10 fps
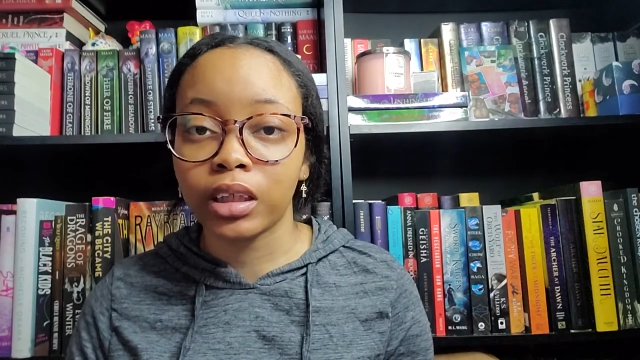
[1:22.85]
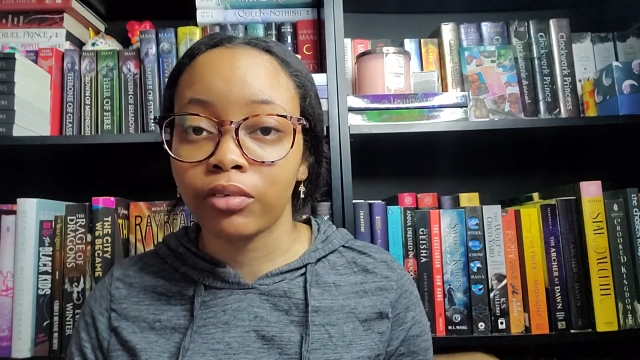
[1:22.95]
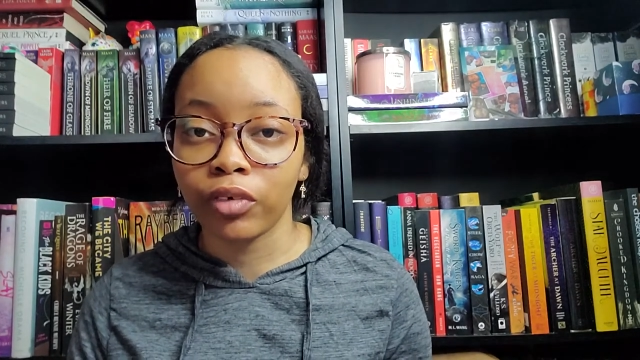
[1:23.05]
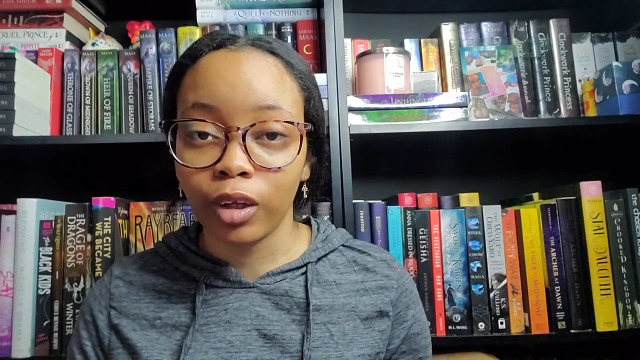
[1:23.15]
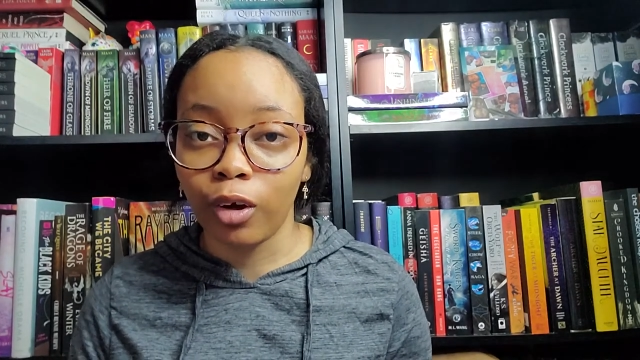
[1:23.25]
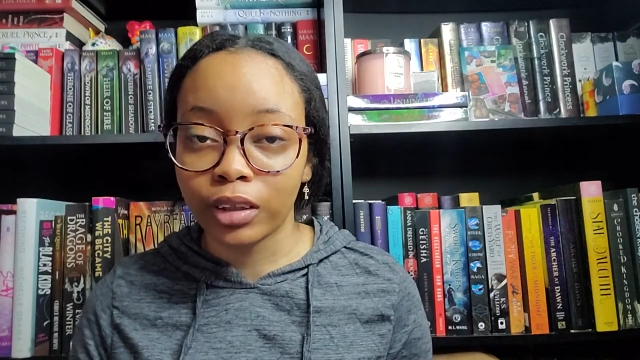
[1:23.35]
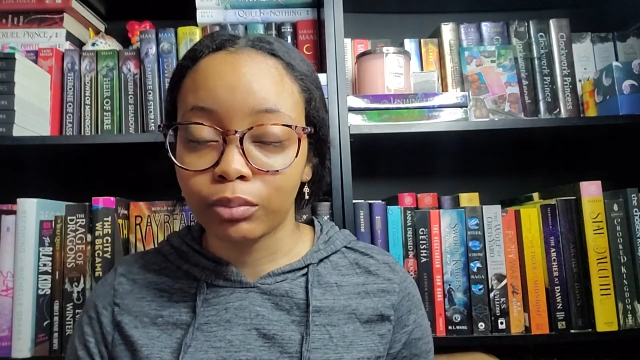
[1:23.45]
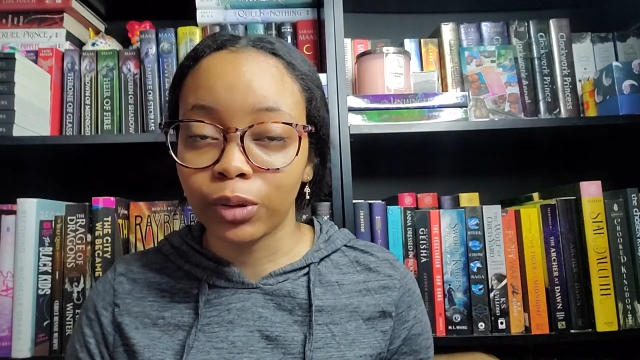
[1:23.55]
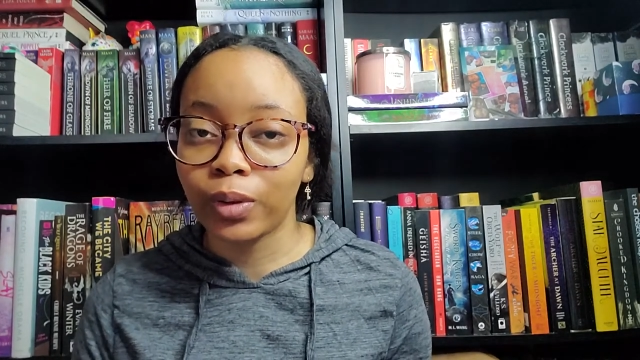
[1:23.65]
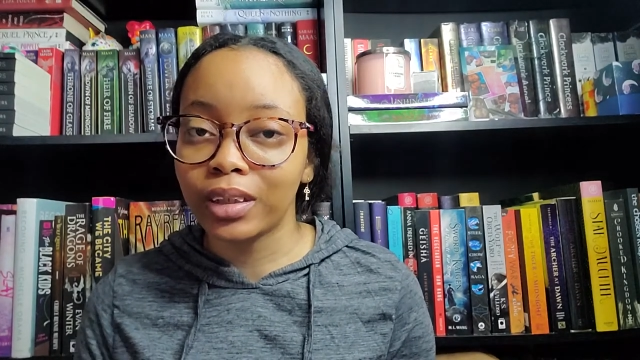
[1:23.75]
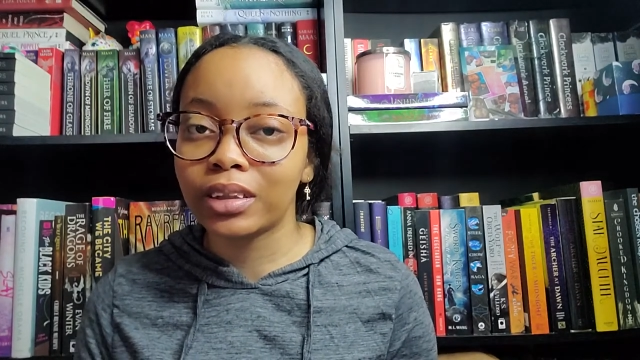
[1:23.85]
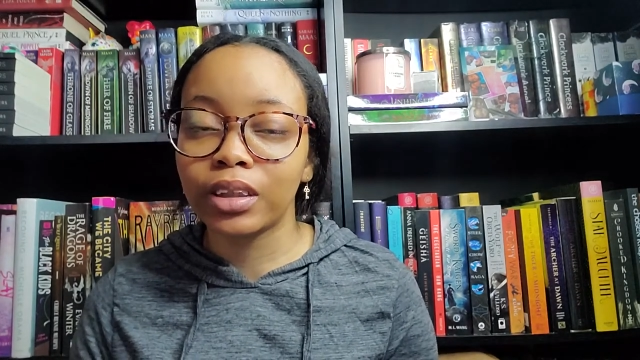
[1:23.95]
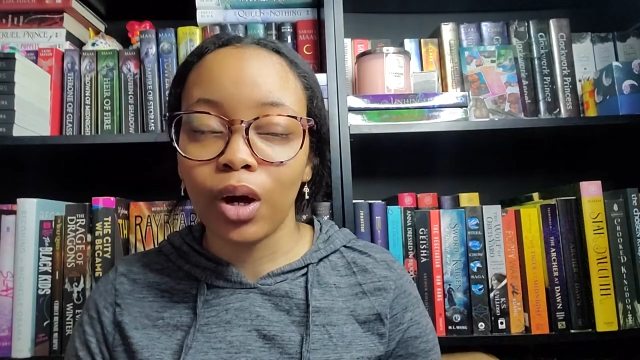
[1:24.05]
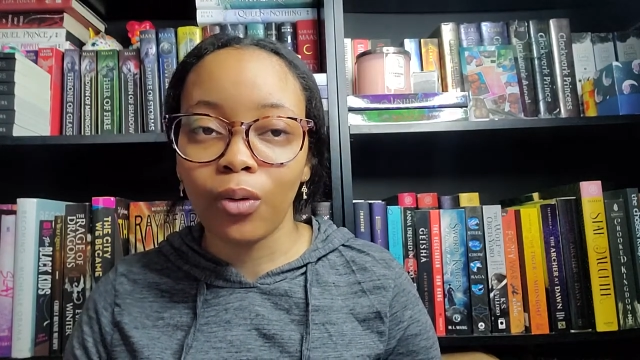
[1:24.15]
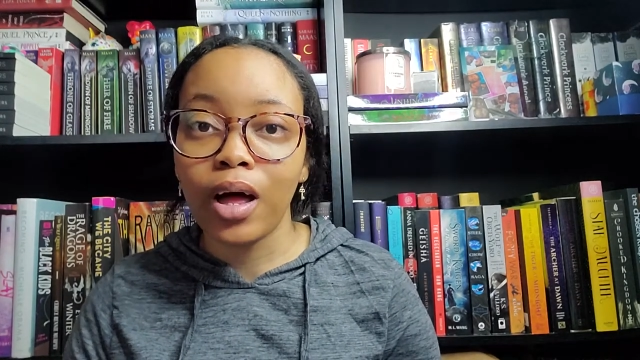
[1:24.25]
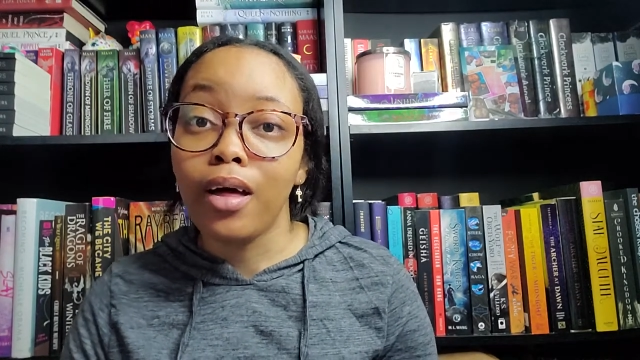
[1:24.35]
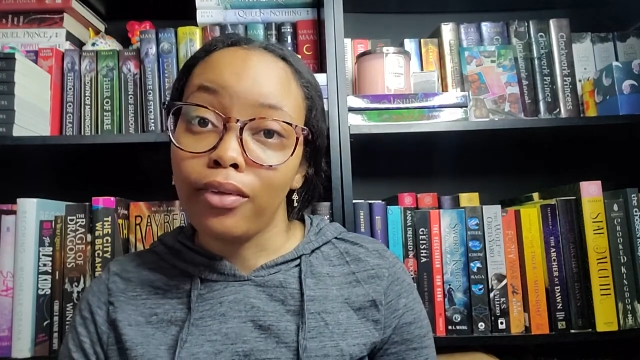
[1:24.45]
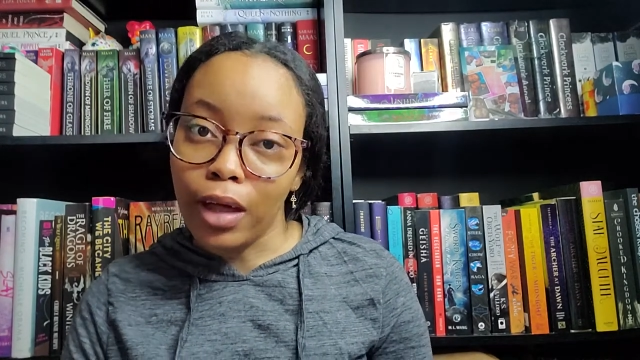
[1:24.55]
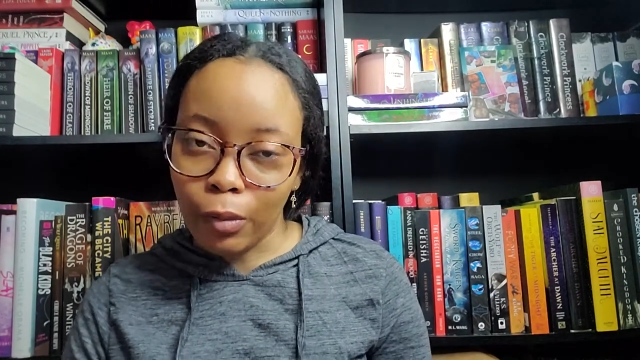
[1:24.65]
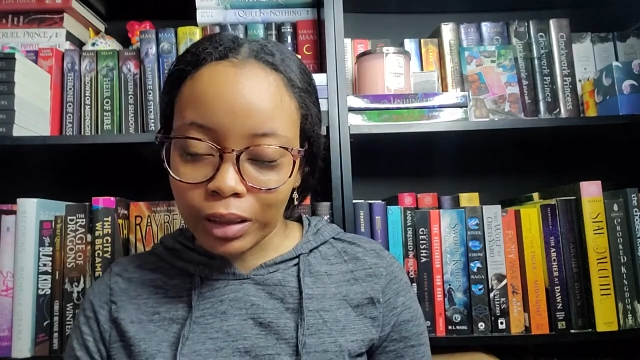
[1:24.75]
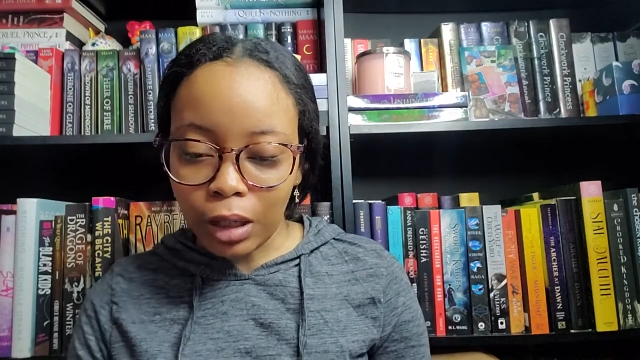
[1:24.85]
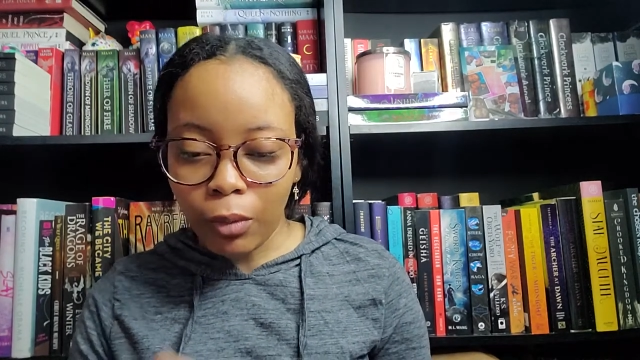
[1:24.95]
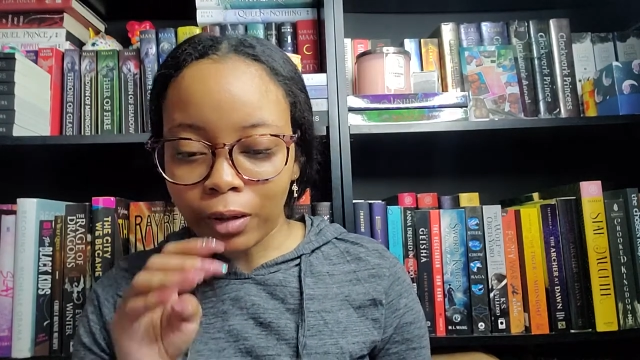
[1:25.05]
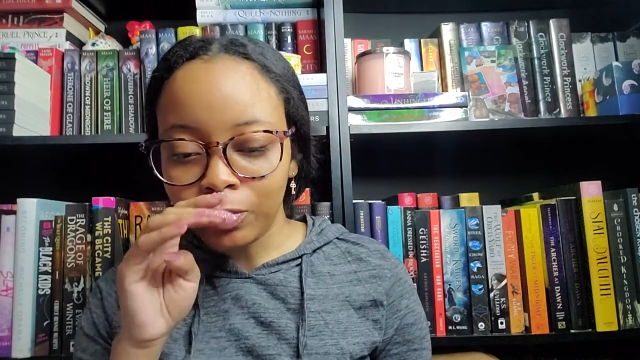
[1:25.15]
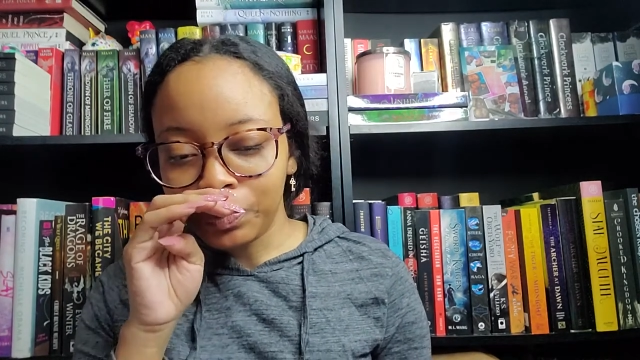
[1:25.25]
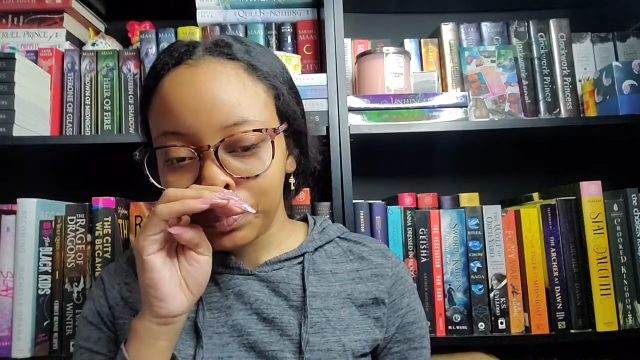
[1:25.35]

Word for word: and read-alongs I'm doing, so that worked out well.